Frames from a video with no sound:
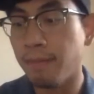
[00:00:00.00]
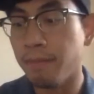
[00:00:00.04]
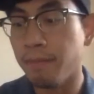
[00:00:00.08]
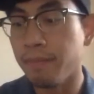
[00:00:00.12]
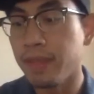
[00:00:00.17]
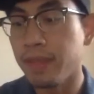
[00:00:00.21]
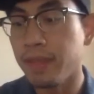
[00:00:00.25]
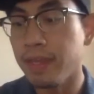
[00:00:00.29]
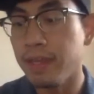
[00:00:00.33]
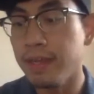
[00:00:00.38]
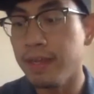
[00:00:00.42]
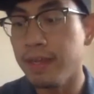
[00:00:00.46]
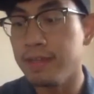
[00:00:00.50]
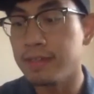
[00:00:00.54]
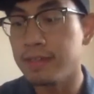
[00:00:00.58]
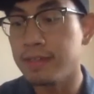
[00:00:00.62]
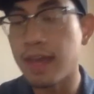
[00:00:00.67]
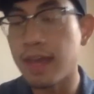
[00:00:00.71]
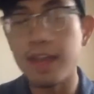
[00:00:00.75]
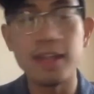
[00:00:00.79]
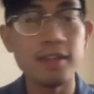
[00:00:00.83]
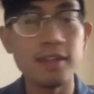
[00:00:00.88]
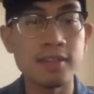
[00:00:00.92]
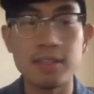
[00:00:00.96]
Is
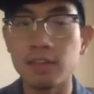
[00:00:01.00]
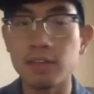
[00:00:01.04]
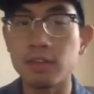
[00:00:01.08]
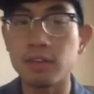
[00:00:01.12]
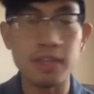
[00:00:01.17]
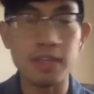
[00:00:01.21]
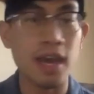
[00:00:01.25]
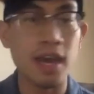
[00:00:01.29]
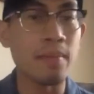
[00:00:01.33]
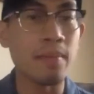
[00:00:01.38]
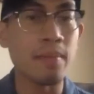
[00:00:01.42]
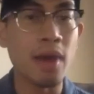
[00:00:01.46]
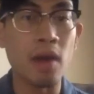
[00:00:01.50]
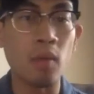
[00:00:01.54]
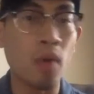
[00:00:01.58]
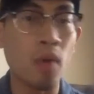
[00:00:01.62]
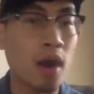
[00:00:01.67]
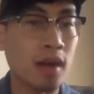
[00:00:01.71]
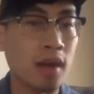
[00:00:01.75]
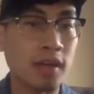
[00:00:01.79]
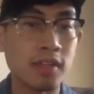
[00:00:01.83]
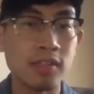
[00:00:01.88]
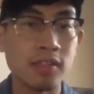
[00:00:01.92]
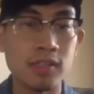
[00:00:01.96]
any single time I
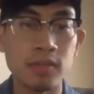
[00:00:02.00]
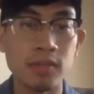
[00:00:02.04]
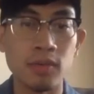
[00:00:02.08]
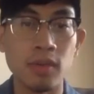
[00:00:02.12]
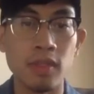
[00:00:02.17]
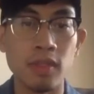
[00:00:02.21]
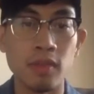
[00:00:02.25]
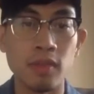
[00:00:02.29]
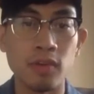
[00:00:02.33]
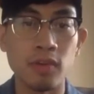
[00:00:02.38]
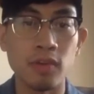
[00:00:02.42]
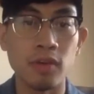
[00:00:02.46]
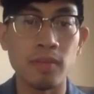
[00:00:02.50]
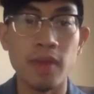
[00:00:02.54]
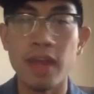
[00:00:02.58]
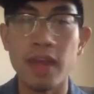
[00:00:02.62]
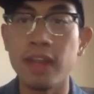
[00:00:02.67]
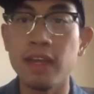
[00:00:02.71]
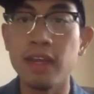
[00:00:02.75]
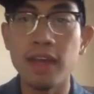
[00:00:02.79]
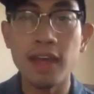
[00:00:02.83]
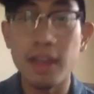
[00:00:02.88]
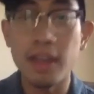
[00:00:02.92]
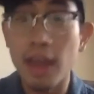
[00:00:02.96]
walk into the room,
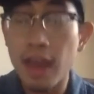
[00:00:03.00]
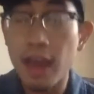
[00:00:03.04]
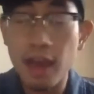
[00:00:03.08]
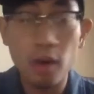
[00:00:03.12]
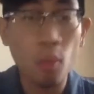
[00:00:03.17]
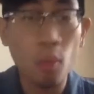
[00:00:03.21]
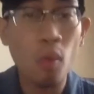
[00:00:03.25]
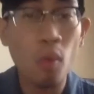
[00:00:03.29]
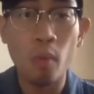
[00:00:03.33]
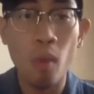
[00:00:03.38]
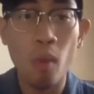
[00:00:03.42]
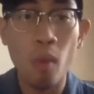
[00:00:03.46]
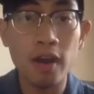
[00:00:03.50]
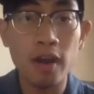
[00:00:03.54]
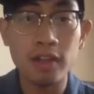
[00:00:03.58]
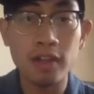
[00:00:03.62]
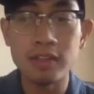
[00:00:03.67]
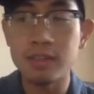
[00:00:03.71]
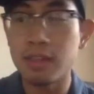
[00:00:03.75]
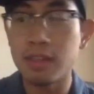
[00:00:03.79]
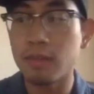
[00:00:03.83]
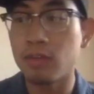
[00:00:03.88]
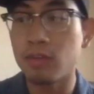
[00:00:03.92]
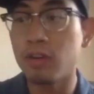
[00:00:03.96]

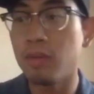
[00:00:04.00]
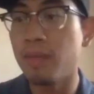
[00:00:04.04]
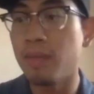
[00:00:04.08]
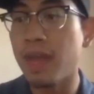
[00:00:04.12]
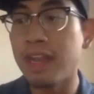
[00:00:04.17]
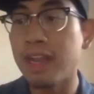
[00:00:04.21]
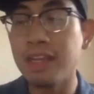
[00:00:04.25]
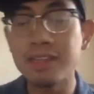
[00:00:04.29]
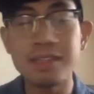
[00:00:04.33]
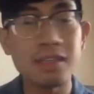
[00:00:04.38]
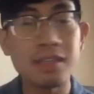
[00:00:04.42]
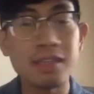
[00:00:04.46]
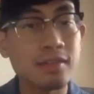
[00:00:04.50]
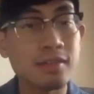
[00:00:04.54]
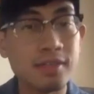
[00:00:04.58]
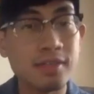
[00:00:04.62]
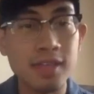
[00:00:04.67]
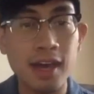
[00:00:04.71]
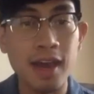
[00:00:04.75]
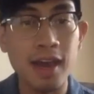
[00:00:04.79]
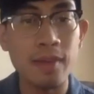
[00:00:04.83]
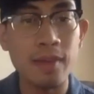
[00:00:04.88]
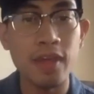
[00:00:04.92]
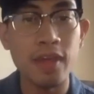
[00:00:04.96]
any single
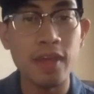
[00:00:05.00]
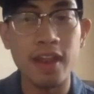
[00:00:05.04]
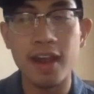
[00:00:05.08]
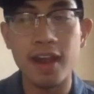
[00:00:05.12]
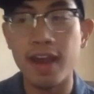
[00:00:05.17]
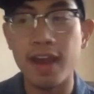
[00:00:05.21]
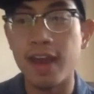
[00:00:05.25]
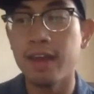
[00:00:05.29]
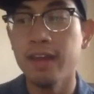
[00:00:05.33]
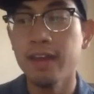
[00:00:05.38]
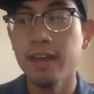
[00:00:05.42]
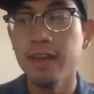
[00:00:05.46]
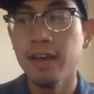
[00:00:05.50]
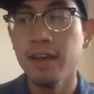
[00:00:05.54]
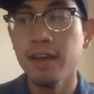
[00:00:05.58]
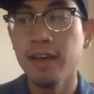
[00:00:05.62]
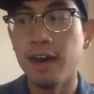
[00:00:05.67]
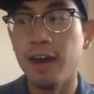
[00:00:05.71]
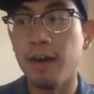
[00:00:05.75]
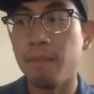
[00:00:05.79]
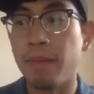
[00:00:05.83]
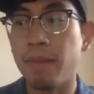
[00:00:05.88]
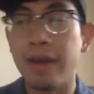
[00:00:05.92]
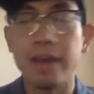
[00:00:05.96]
time that I
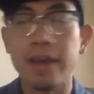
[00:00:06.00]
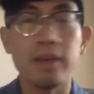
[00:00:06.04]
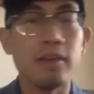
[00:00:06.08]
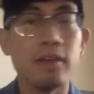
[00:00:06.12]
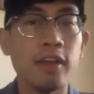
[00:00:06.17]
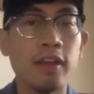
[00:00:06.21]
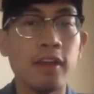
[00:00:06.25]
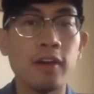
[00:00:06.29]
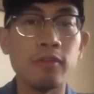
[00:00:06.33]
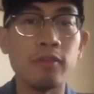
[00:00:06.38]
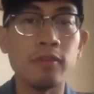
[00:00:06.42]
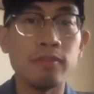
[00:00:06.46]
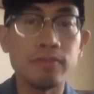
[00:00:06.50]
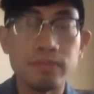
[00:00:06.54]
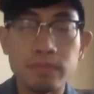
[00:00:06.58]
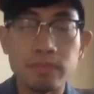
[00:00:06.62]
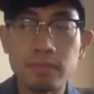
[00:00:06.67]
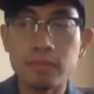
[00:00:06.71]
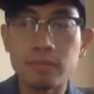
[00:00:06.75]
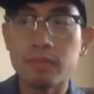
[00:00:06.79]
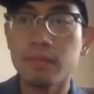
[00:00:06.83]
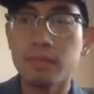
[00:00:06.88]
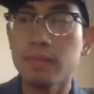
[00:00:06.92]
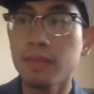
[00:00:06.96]
might,
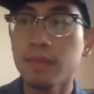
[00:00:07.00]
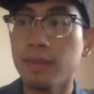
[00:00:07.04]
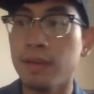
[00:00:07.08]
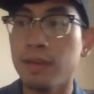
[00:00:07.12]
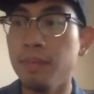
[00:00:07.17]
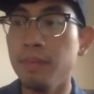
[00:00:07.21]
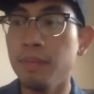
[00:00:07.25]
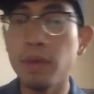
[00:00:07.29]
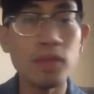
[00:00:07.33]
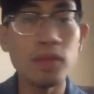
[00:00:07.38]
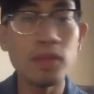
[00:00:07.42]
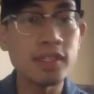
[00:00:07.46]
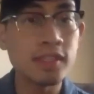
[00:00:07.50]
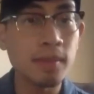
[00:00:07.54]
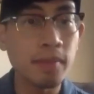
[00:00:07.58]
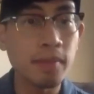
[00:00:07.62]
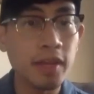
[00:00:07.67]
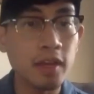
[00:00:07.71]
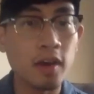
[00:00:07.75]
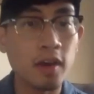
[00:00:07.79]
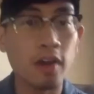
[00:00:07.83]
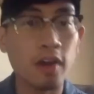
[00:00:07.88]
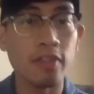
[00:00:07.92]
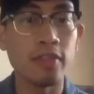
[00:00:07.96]
be with
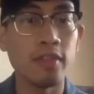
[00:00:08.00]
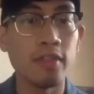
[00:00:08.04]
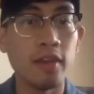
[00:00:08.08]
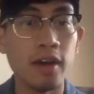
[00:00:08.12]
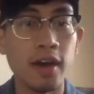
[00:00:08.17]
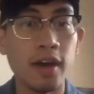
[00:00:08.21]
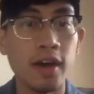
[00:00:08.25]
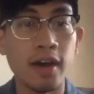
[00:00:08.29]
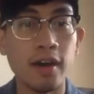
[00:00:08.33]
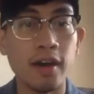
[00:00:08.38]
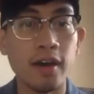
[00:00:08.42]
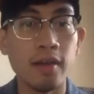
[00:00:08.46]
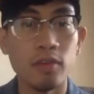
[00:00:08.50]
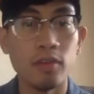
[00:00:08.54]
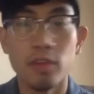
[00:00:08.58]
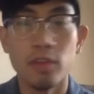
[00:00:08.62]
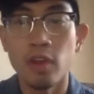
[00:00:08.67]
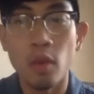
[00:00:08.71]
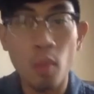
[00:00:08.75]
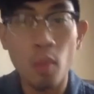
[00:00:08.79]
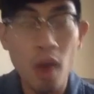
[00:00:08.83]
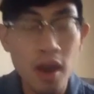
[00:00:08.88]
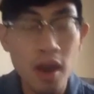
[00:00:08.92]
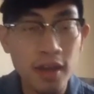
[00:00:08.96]
somebody on,
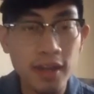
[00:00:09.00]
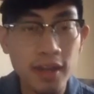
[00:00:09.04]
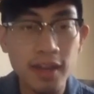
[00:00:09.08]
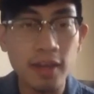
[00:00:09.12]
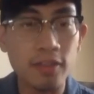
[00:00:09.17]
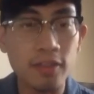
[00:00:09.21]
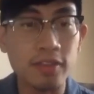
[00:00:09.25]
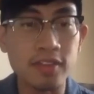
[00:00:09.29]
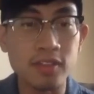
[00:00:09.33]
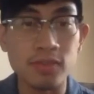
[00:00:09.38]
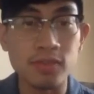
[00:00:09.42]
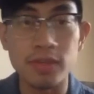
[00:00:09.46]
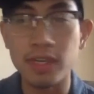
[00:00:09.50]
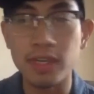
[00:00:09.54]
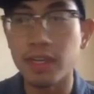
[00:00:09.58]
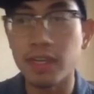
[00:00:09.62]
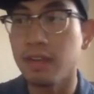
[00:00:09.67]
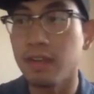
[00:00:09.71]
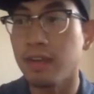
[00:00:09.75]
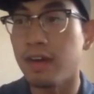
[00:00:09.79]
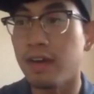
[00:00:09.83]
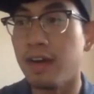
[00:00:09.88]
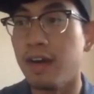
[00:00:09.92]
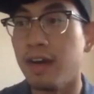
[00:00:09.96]
walking down the
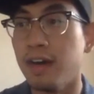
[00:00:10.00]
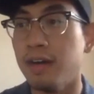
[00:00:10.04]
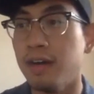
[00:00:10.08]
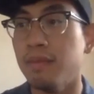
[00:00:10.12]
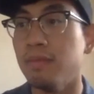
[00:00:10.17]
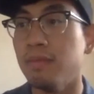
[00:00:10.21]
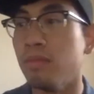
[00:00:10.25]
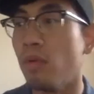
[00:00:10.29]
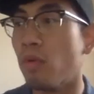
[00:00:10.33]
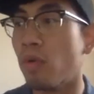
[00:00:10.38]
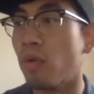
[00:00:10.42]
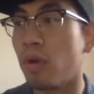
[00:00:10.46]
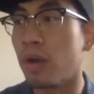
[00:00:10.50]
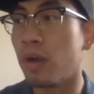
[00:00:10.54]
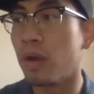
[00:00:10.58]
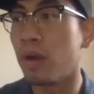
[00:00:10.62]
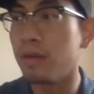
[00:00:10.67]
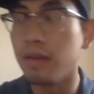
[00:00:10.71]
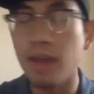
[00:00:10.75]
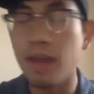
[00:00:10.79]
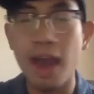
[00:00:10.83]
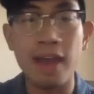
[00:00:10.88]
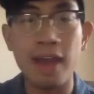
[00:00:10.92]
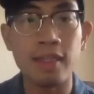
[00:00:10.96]
street,
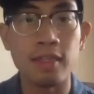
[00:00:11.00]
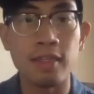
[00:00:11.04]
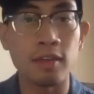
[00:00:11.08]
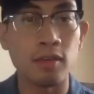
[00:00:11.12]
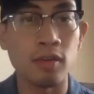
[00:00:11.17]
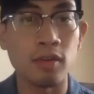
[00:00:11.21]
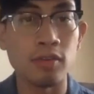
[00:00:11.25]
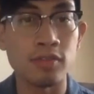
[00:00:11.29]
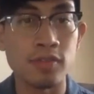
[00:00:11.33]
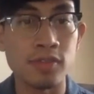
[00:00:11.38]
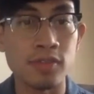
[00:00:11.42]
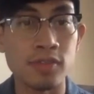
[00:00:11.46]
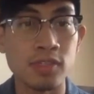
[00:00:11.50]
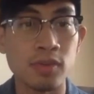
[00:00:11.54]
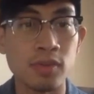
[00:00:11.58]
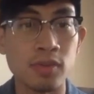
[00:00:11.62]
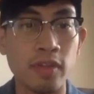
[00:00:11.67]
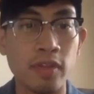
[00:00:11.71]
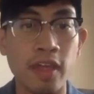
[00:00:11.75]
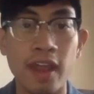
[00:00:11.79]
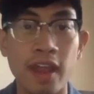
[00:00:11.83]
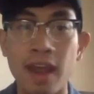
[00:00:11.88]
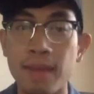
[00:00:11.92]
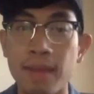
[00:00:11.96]
or at the grocery
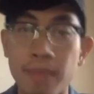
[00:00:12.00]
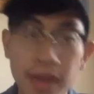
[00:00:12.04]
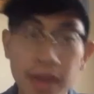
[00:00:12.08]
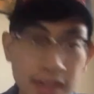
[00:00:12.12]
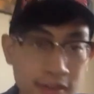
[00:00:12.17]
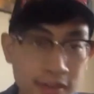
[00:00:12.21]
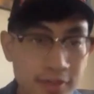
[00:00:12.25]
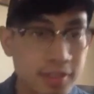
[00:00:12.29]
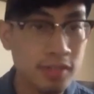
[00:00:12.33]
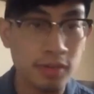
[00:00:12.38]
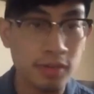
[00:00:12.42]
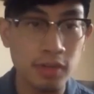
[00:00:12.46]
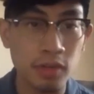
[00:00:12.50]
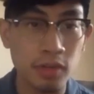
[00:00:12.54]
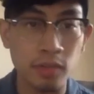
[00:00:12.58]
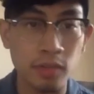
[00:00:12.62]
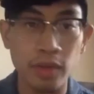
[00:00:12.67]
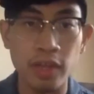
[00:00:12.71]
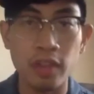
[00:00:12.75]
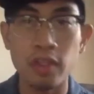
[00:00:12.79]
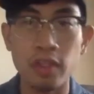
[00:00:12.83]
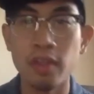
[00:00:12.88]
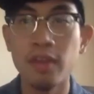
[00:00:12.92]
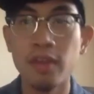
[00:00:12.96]
store that I might disagree
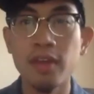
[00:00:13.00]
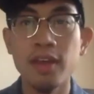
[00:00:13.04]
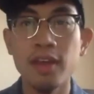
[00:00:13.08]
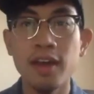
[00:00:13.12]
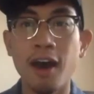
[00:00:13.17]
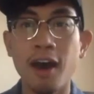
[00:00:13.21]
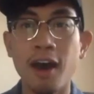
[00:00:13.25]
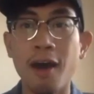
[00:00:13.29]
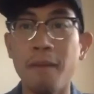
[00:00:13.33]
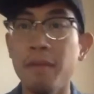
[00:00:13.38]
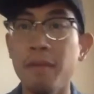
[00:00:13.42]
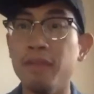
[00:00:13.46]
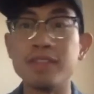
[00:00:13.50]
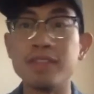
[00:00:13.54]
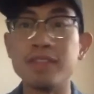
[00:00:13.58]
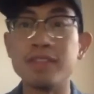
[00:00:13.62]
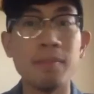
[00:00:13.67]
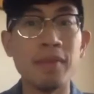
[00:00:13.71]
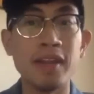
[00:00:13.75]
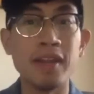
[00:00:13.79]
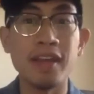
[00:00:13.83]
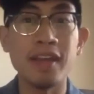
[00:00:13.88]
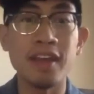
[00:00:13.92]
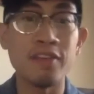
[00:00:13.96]
with.
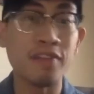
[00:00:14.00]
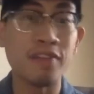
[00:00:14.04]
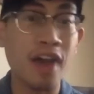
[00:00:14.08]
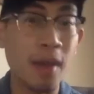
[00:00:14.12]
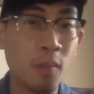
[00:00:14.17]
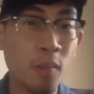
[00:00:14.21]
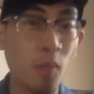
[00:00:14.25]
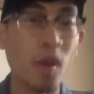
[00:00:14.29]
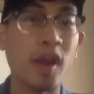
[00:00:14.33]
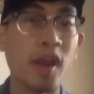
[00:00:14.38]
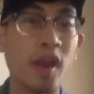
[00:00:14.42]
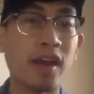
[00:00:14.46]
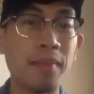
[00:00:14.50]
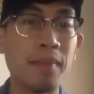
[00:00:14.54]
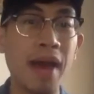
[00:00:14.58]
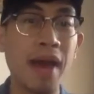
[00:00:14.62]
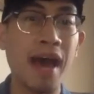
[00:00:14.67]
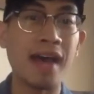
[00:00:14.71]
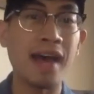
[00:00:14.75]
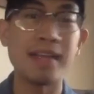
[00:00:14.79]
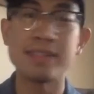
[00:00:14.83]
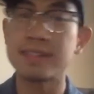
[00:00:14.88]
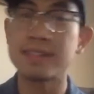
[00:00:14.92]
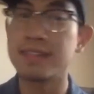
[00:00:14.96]
If I'm wearing a
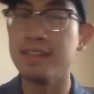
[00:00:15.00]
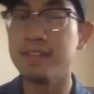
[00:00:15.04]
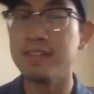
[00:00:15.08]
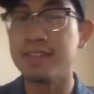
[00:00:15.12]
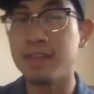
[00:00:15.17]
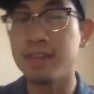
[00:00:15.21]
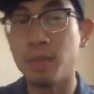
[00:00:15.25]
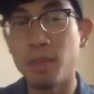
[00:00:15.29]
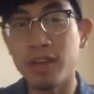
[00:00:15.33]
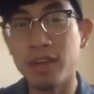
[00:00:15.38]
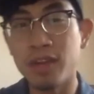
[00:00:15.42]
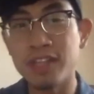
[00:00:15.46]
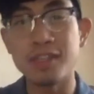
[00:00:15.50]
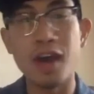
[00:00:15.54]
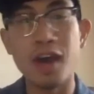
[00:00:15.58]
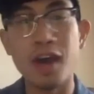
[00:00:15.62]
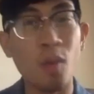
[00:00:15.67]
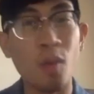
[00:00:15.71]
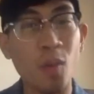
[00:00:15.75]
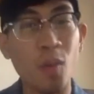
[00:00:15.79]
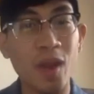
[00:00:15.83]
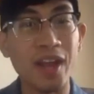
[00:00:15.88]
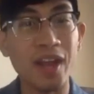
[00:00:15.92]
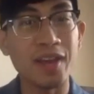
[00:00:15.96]
mask and someone is
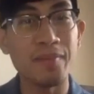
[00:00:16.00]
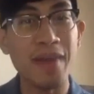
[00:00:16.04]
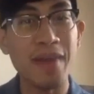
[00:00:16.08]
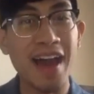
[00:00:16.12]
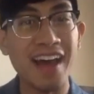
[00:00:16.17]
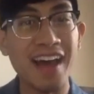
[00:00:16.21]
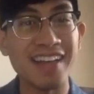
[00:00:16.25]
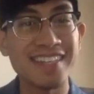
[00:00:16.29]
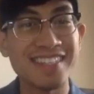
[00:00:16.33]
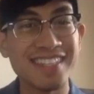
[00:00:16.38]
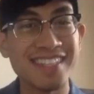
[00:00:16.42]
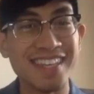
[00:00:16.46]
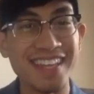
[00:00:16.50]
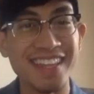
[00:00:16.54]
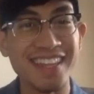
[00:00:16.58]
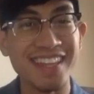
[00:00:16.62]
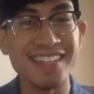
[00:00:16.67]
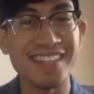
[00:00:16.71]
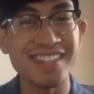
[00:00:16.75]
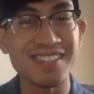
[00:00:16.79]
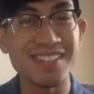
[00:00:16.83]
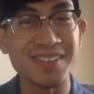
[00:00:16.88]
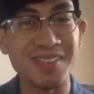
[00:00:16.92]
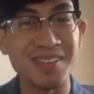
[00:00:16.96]
not wearing a mask in
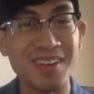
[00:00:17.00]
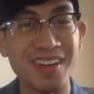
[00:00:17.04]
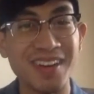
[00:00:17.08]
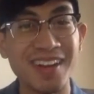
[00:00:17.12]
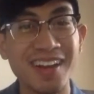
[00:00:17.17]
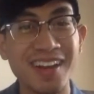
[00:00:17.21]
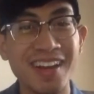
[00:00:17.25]
the store,